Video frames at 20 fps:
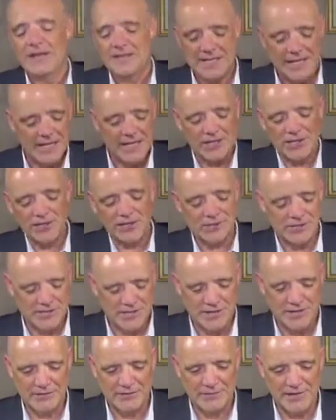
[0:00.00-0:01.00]
take those
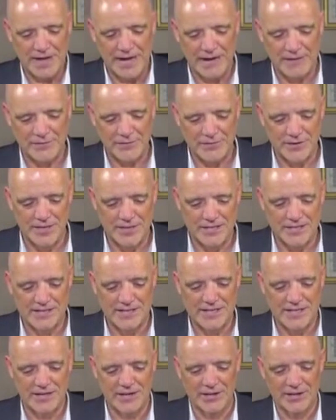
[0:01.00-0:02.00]
uh, five things
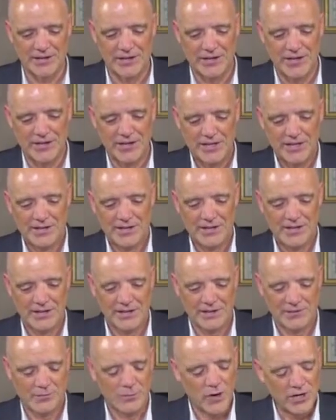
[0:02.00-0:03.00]
there: the
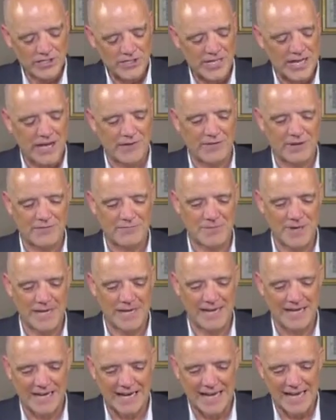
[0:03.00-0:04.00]
the once having been
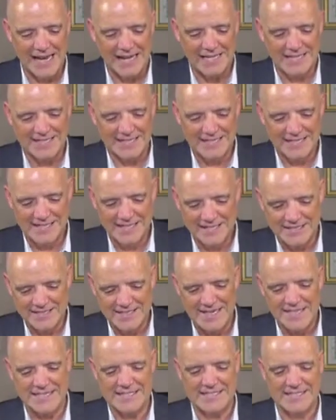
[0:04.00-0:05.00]
enlightened and
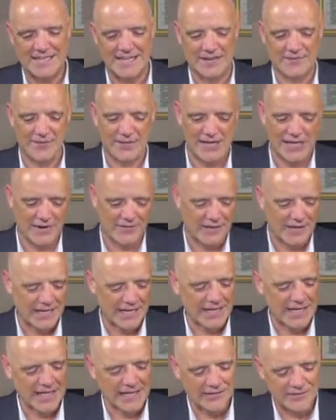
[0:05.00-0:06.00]
tasting of the heavenly
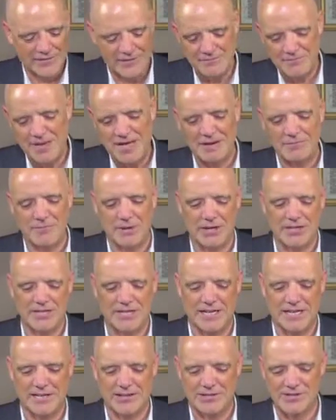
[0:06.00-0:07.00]
gift, and made
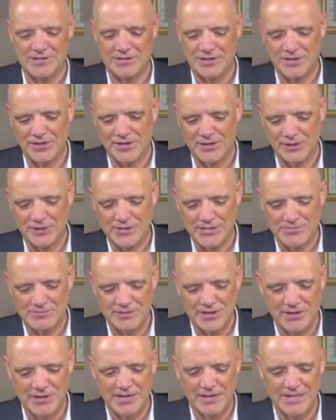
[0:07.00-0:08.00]
partakers of the Holy
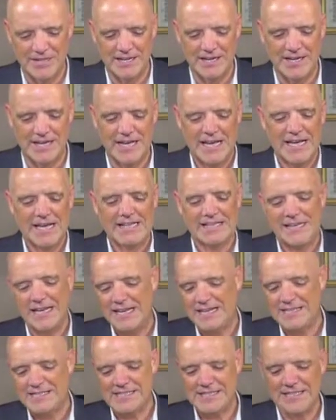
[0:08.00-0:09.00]
Spirit, and
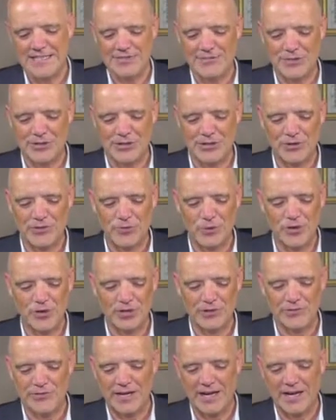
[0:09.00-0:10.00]
tasted of the good Word
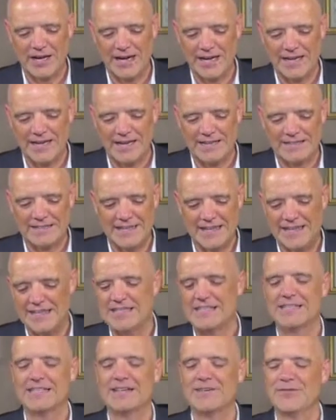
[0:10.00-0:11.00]
of God, and
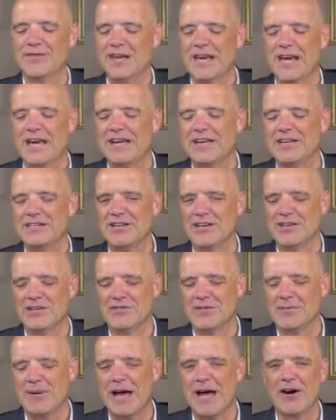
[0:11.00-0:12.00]
tasted of the age of
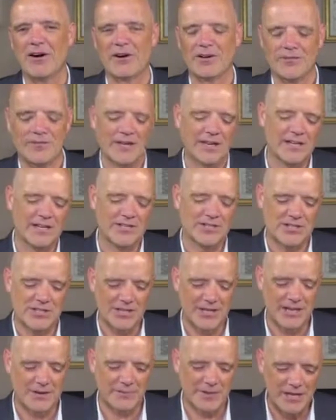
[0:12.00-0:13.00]
the power of the age to
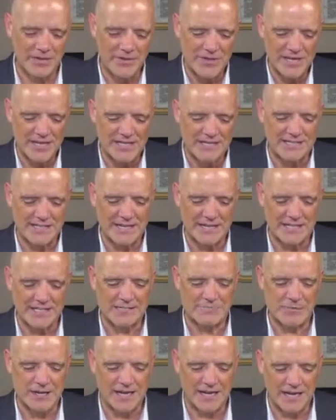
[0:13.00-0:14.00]
come. Can these things
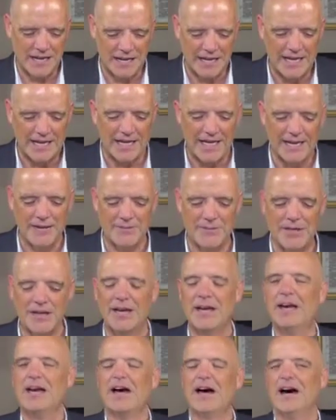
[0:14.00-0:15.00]
be claimed
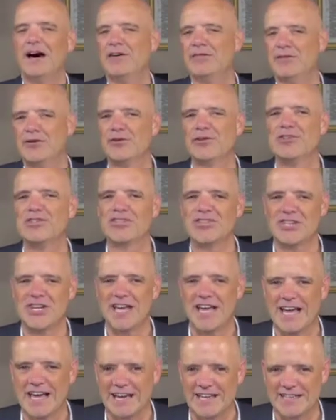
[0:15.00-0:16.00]
of
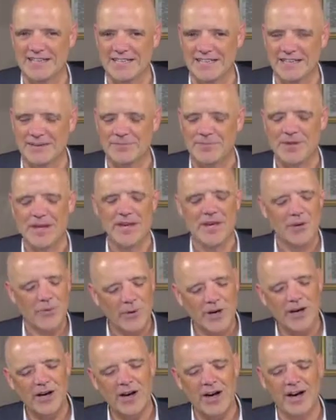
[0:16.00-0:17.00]
Christianity?
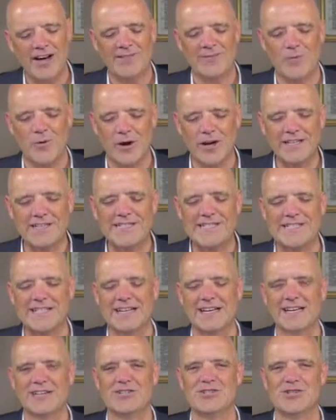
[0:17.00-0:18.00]
Well, on one
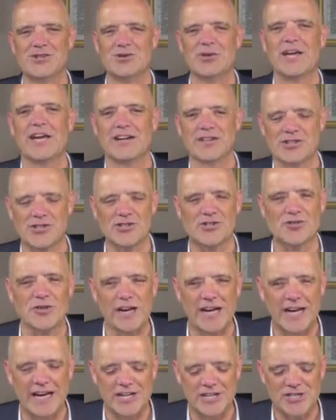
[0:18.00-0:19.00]
sense, you can
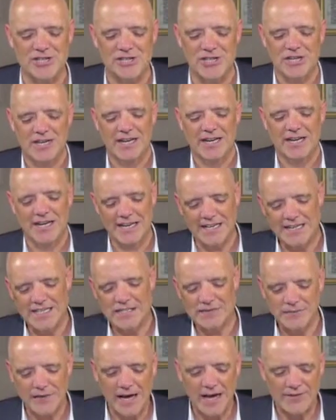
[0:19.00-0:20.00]
stretch at
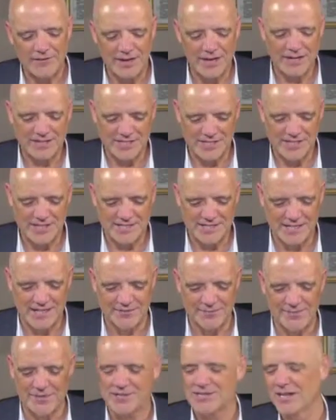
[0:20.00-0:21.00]
least five out out of six
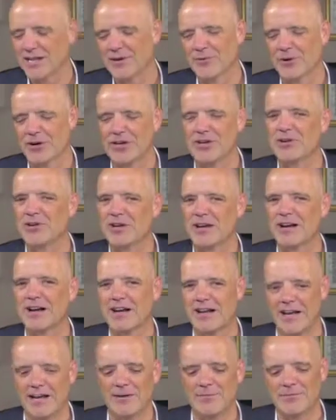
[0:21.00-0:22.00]
of them to say, well, you can
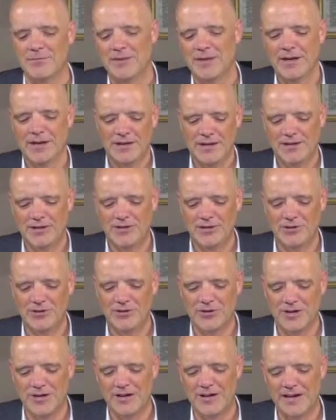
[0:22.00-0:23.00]
claim you, you
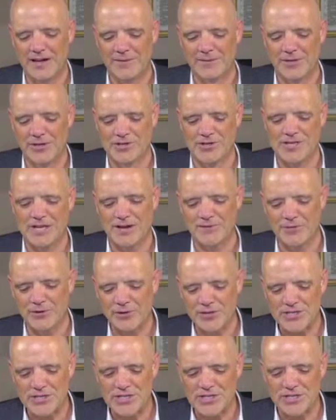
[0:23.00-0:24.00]
can claim those. Have
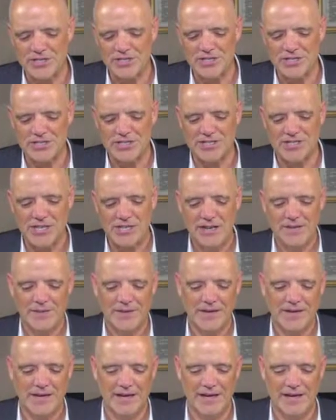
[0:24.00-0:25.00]
Christians
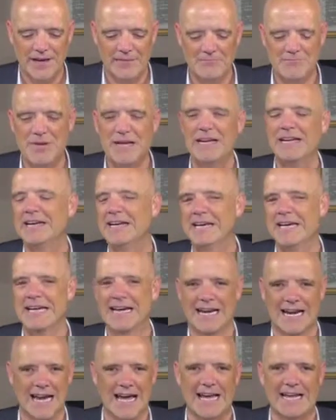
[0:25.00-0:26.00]
uh, been
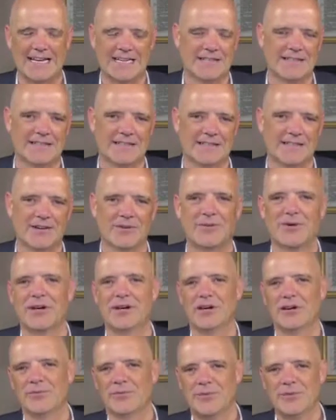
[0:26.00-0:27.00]
enlightened?
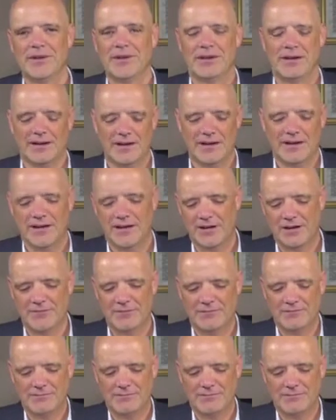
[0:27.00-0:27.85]
Well, uh,